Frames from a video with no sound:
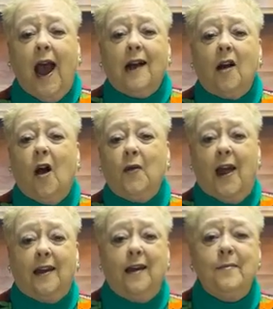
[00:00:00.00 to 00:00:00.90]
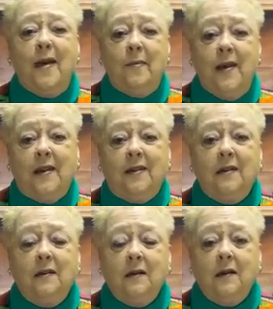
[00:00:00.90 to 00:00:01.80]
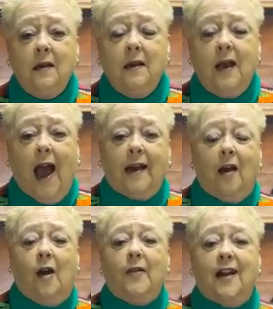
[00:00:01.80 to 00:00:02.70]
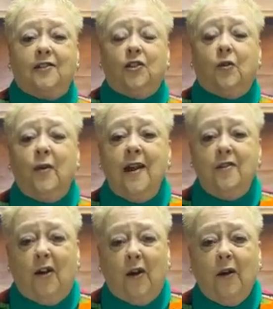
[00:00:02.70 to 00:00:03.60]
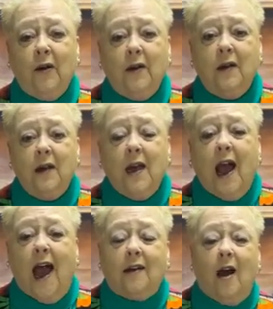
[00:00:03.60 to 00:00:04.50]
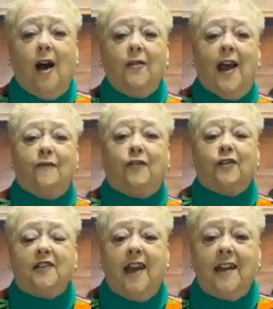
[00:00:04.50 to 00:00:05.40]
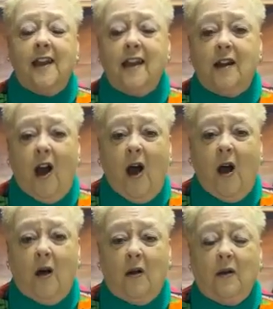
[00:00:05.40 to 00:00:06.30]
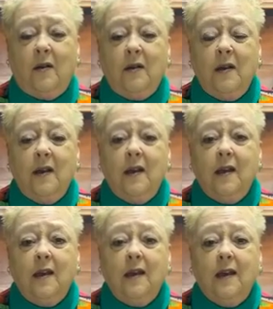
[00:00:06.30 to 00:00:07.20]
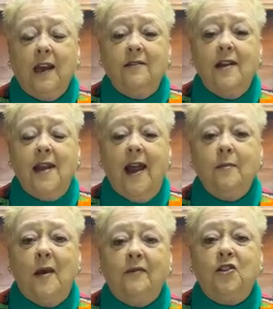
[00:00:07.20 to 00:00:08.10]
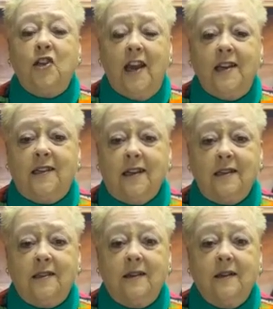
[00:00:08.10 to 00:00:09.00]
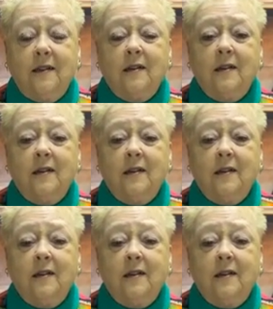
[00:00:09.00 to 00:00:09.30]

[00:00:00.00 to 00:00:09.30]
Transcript: I call that commitment. I call that surrender. I call that forsaking it all in the name of Jesus.